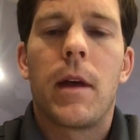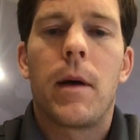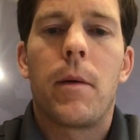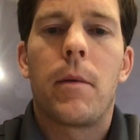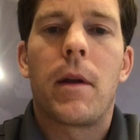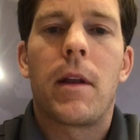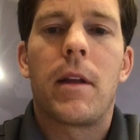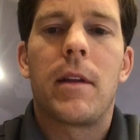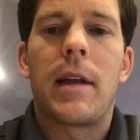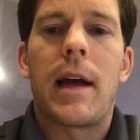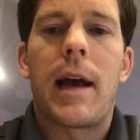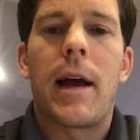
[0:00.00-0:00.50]

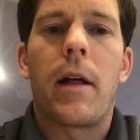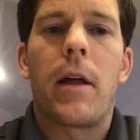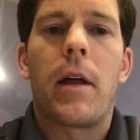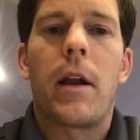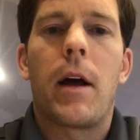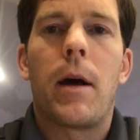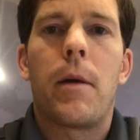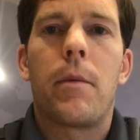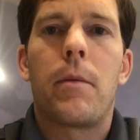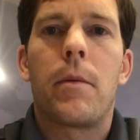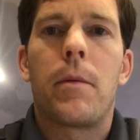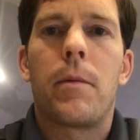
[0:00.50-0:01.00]
gonna dial it
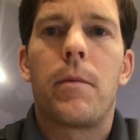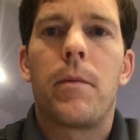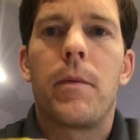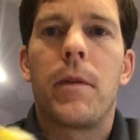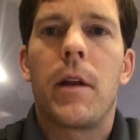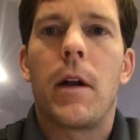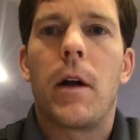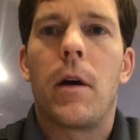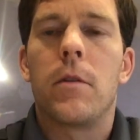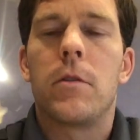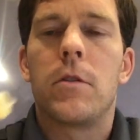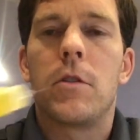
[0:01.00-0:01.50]
up,
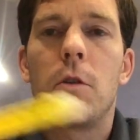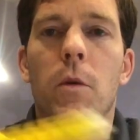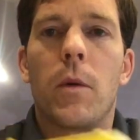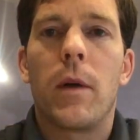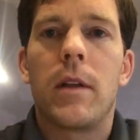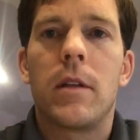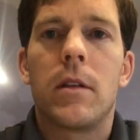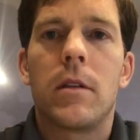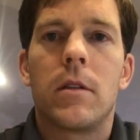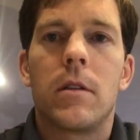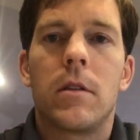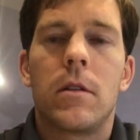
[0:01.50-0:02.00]

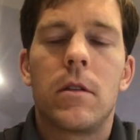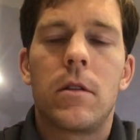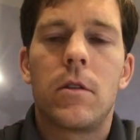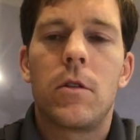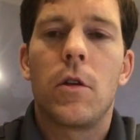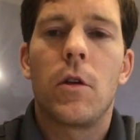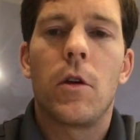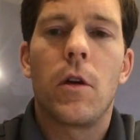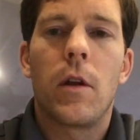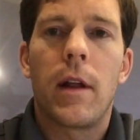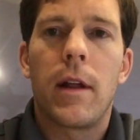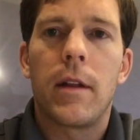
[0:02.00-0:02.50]

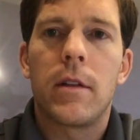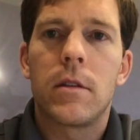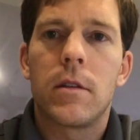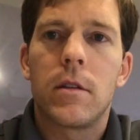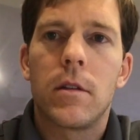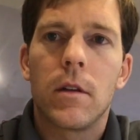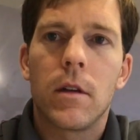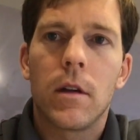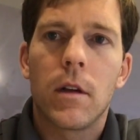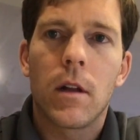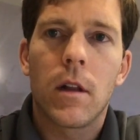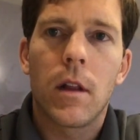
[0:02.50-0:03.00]
2
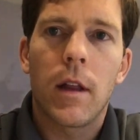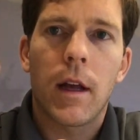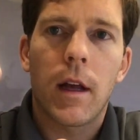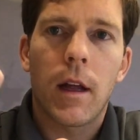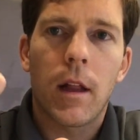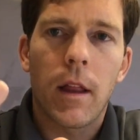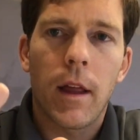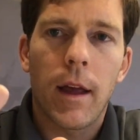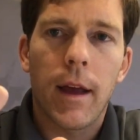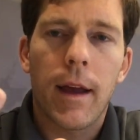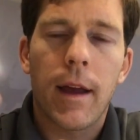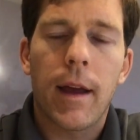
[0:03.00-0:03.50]
units, click,
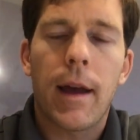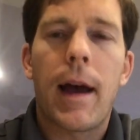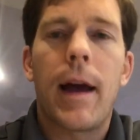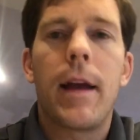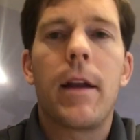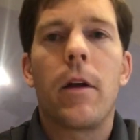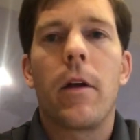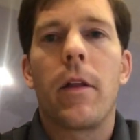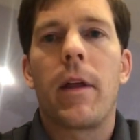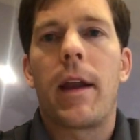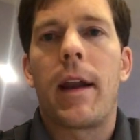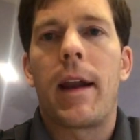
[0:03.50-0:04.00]
click. I
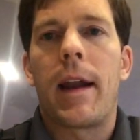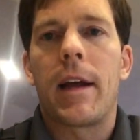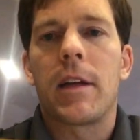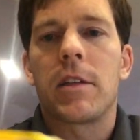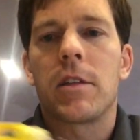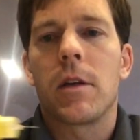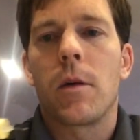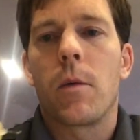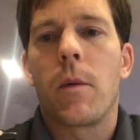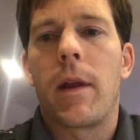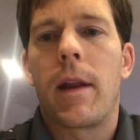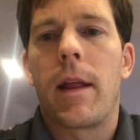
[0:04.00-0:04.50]
know that it
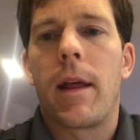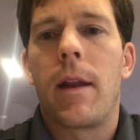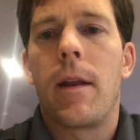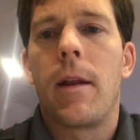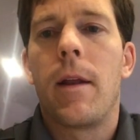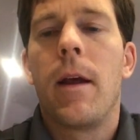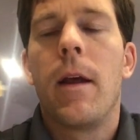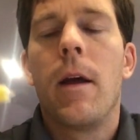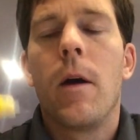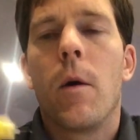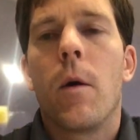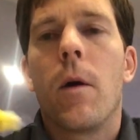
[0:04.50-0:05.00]
actually went in.
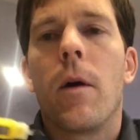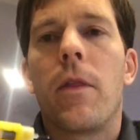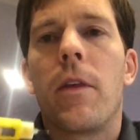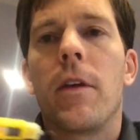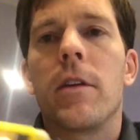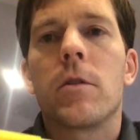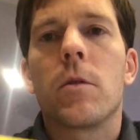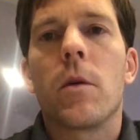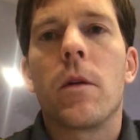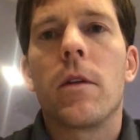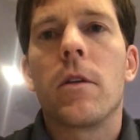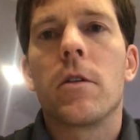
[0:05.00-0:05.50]
But
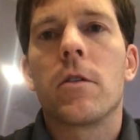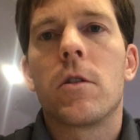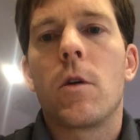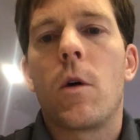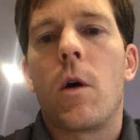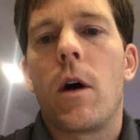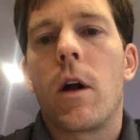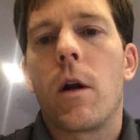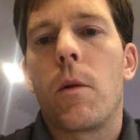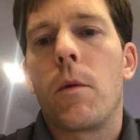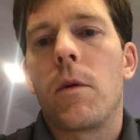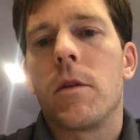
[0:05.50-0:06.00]
this one, there's
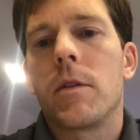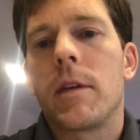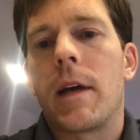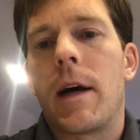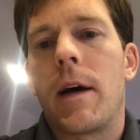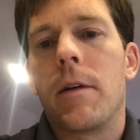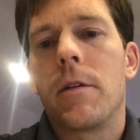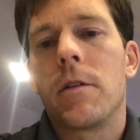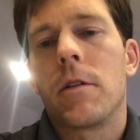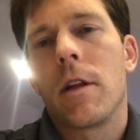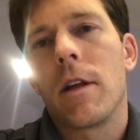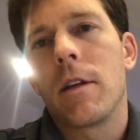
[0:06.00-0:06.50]
no audible
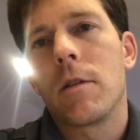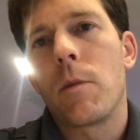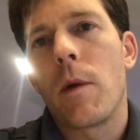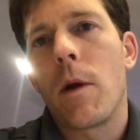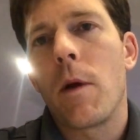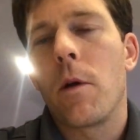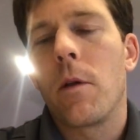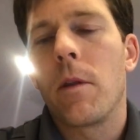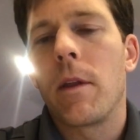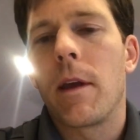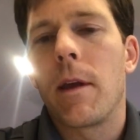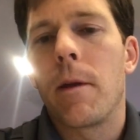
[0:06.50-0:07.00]
sound. So that's
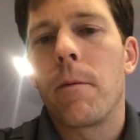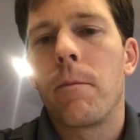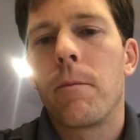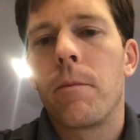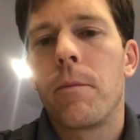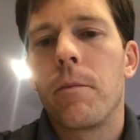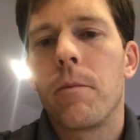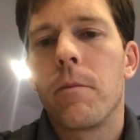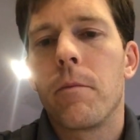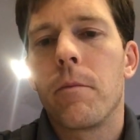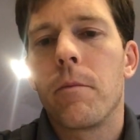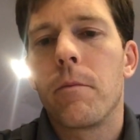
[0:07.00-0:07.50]
my only
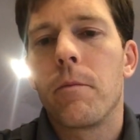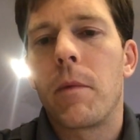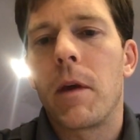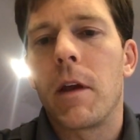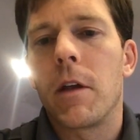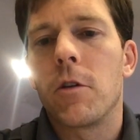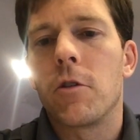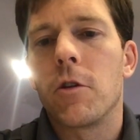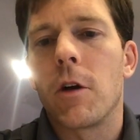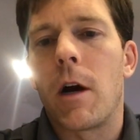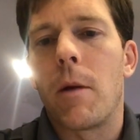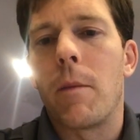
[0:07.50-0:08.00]

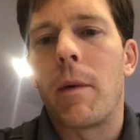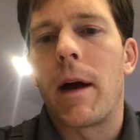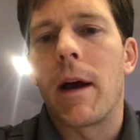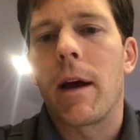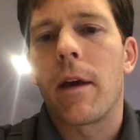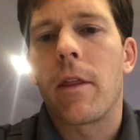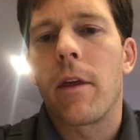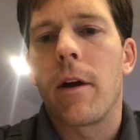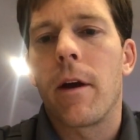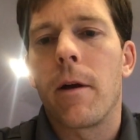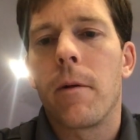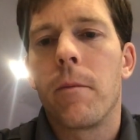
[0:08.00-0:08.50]
big drawback
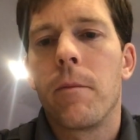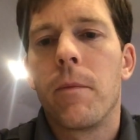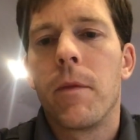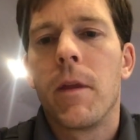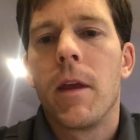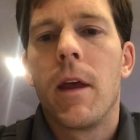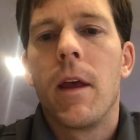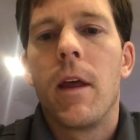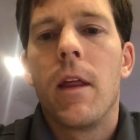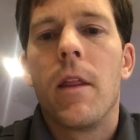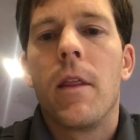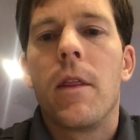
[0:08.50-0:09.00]
there.
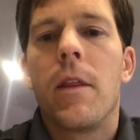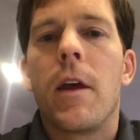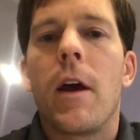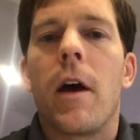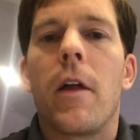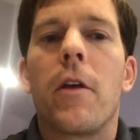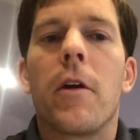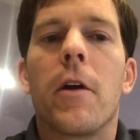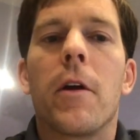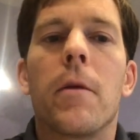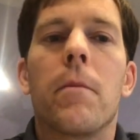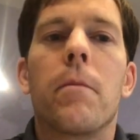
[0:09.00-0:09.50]
The
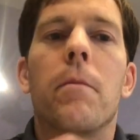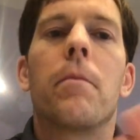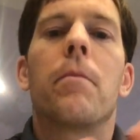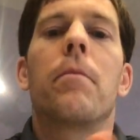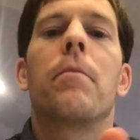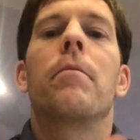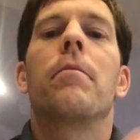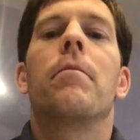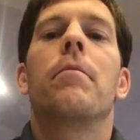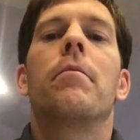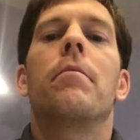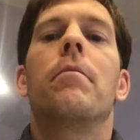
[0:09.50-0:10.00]

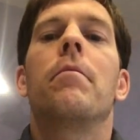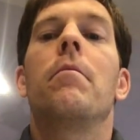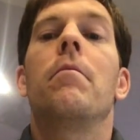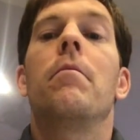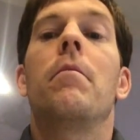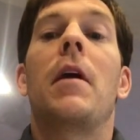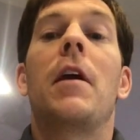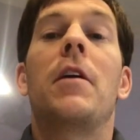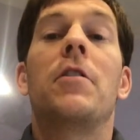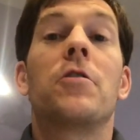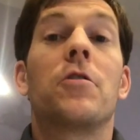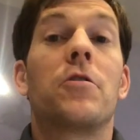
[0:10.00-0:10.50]
other
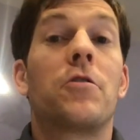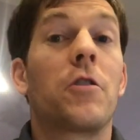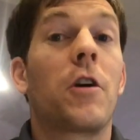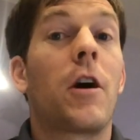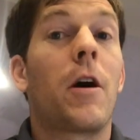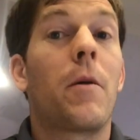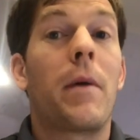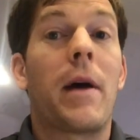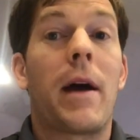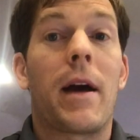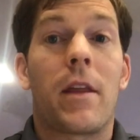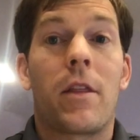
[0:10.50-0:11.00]
major
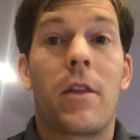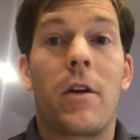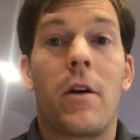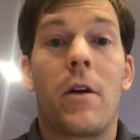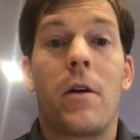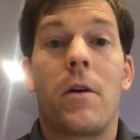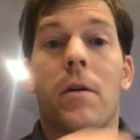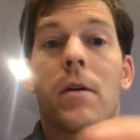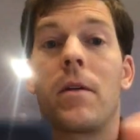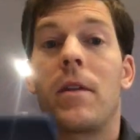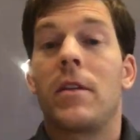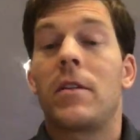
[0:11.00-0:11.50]
drawback
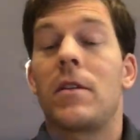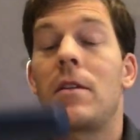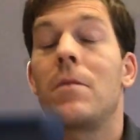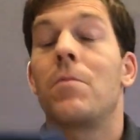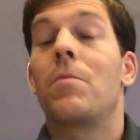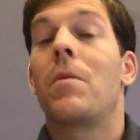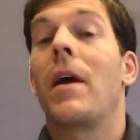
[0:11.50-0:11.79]
though, and this is